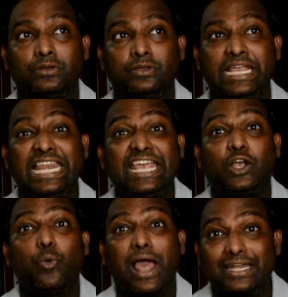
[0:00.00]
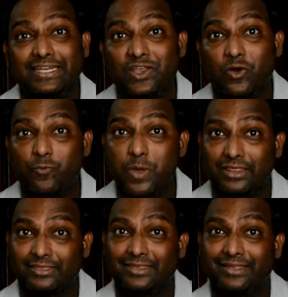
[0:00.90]
Inequality of
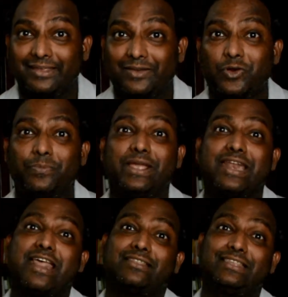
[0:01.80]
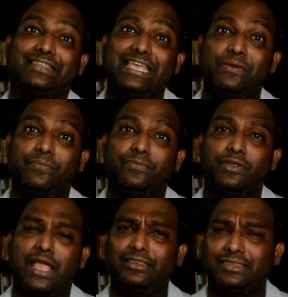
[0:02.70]
wealth could be another theme.
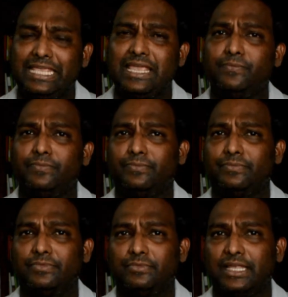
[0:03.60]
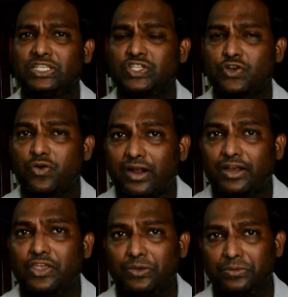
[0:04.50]
A theme that
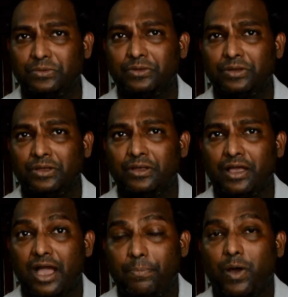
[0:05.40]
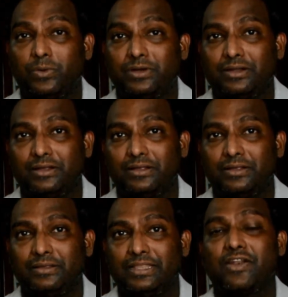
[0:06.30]
struck you about
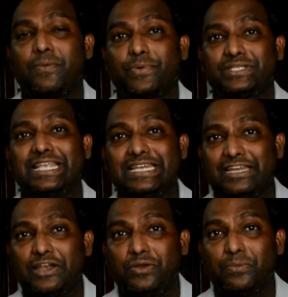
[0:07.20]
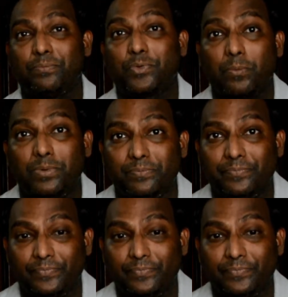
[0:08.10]
the represented problem.